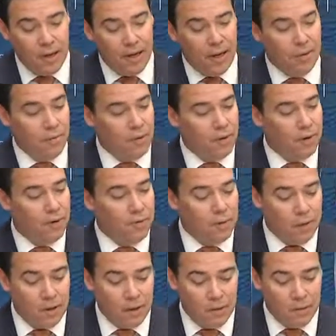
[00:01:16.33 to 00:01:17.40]
And we're, uh,
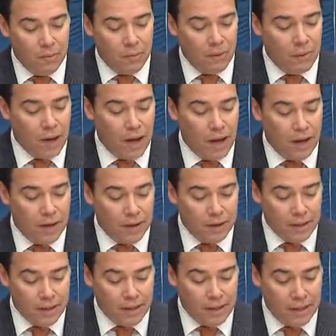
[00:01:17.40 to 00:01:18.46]
we're honored
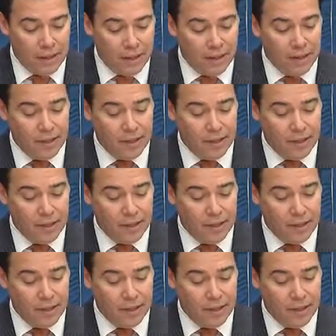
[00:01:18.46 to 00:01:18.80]
uh,